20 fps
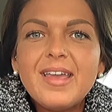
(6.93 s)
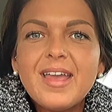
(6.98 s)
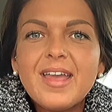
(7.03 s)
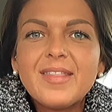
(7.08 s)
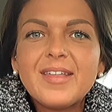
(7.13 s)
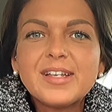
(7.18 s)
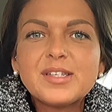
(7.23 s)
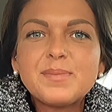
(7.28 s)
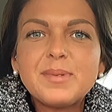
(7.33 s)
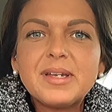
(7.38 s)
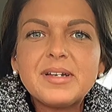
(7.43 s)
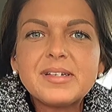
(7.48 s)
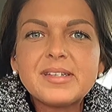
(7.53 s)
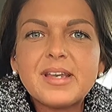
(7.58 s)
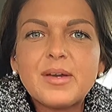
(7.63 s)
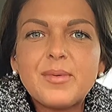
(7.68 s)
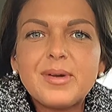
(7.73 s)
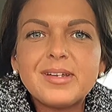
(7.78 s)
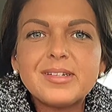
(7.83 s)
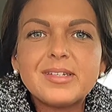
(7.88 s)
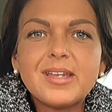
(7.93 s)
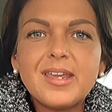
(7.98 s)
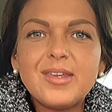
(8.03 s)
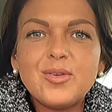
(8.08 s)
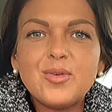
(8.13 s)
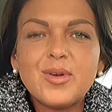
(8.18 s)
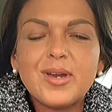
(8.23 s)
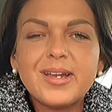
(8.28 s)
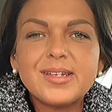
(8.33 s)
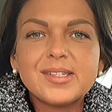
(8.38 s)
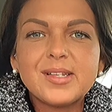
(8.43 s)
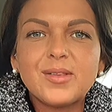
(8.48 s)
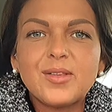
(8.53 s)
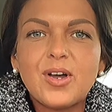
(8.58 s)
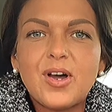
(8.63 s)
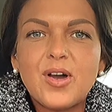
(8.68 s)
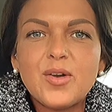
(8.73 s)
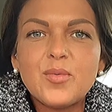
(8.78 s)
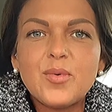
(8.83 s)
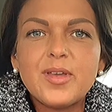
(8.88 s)
And that's because I want to take you guys
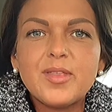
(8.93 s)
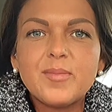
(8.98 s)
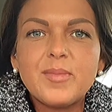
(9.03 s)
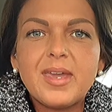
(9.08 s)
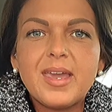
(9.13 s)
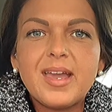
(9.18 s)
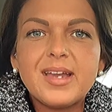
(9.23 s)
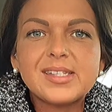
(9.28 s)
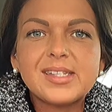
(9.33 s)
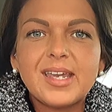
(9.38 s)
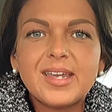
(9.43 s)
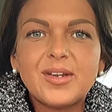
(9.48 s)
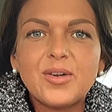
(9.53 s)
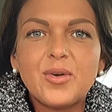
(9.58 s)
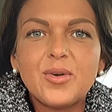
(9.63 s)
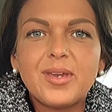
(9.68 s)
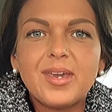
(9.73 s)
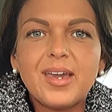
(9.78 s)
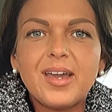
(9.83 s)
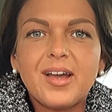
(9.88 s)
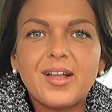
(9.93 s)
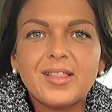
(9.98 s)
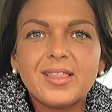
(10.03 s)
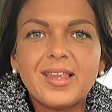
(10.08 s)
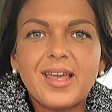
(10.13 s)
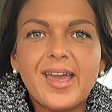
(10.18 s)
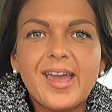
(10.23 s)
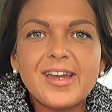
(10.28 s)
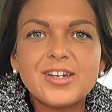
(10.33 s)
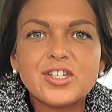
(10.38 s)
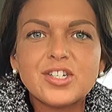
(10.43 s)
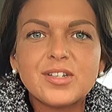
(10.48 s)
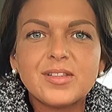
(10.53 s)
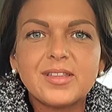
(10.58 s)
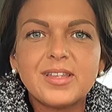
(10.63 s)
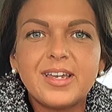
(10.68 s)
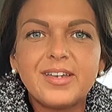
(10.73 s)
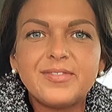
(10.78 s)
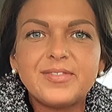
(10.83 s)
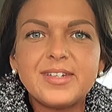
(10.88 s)
along with me as I go get a lash
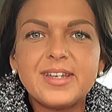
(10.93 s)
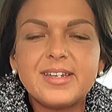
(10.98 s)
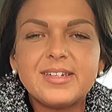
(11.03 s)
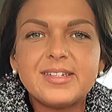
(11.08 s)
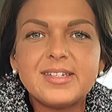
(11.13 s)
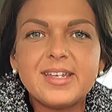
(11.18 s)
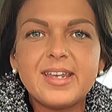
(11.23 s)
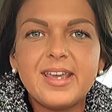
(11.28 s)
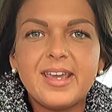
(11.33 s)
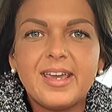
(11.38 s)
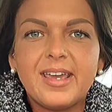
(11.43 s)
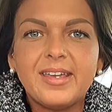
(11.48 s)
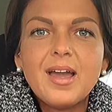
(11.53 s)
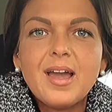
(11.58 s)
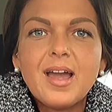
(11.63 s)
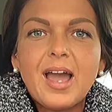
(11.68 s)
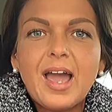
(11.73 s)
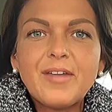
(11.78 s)
lift and tint.